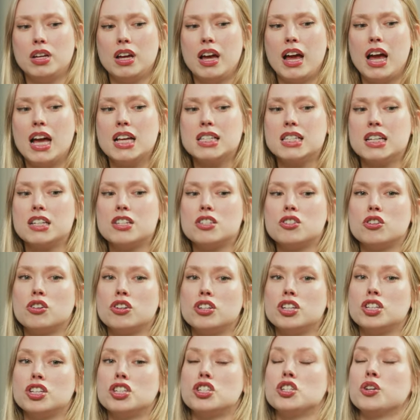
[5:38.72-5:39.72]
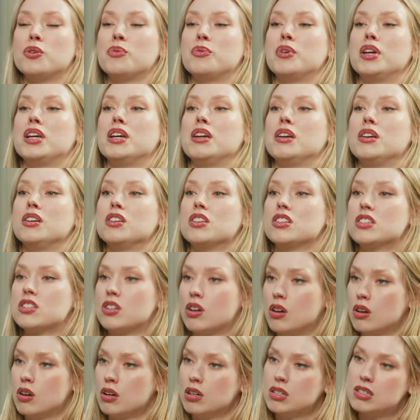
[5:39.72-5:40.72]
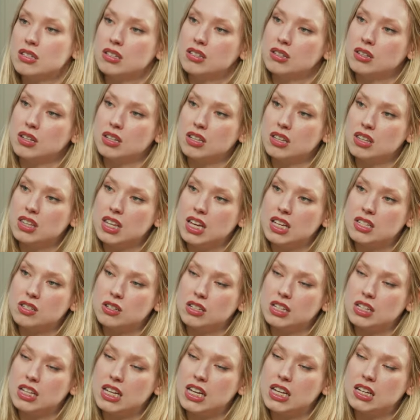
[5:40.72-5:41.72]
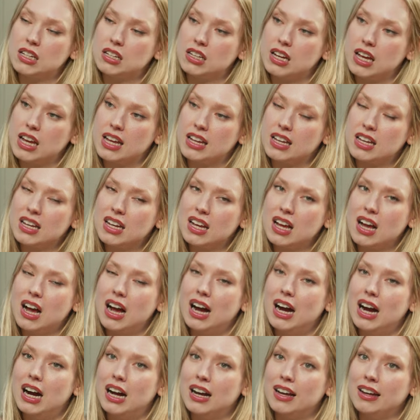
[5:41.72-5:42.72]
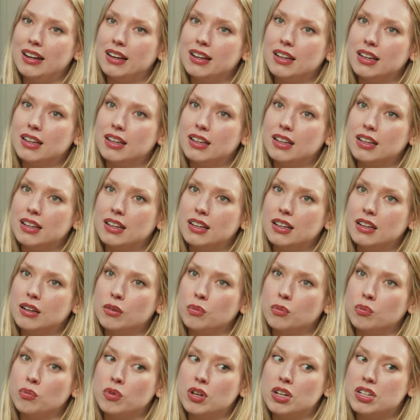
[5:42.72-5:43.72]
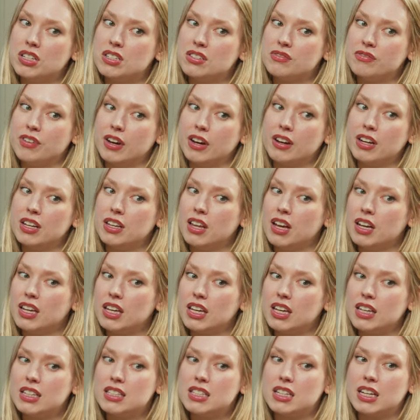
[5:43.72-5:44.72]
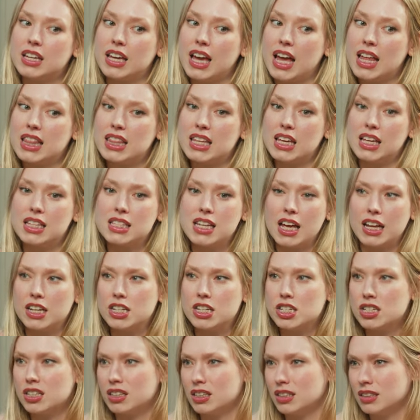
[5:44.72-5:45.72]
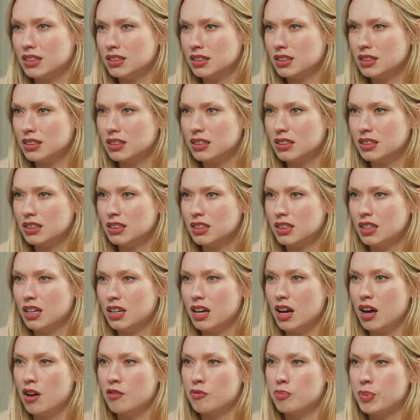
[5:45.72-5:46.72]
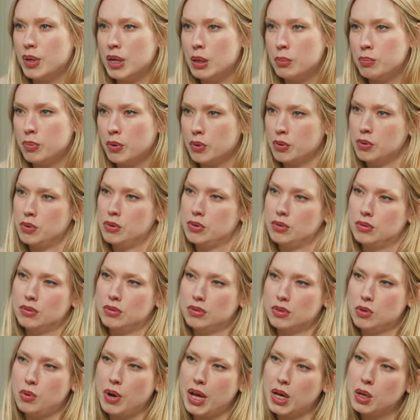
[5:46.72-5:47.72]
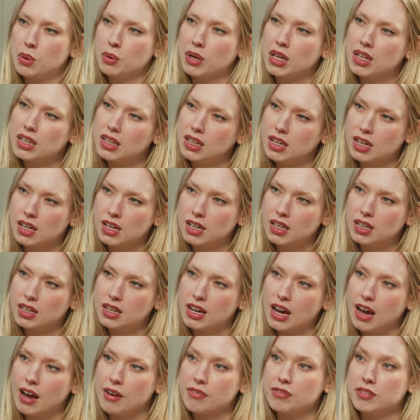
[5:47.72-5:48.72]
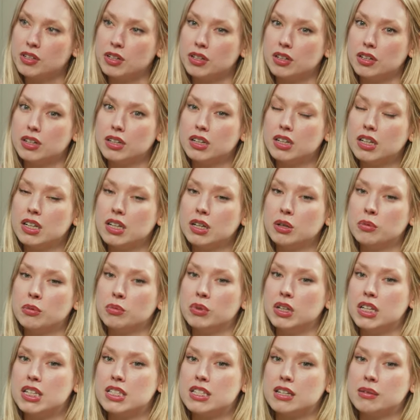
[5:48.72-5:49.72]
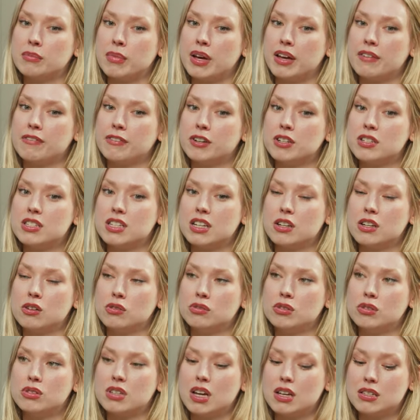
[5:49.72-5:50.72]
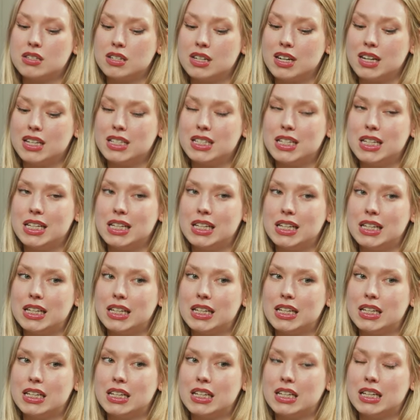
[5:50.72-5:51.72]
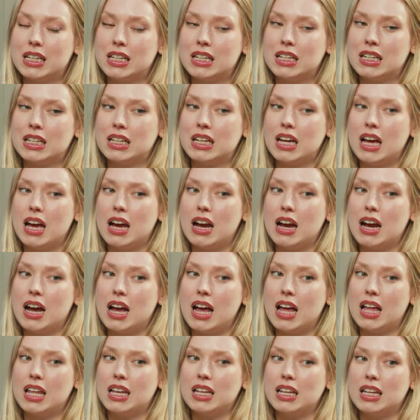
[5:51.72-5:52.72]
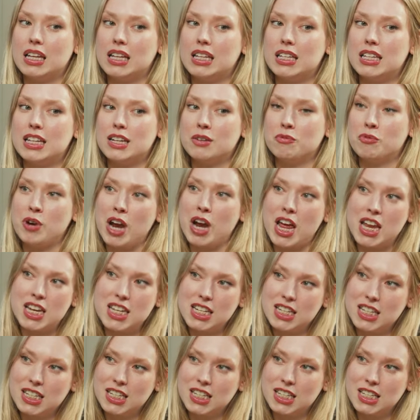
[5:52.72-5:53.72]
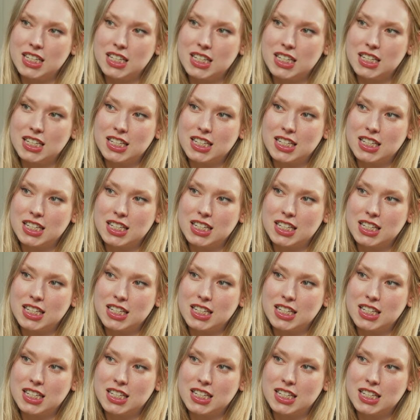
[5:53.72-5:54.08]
as I started showing songs and things on the internet, I was very lucky to get the attention of people quite quickly after releasing my first single in 2019 called and Red. Okay.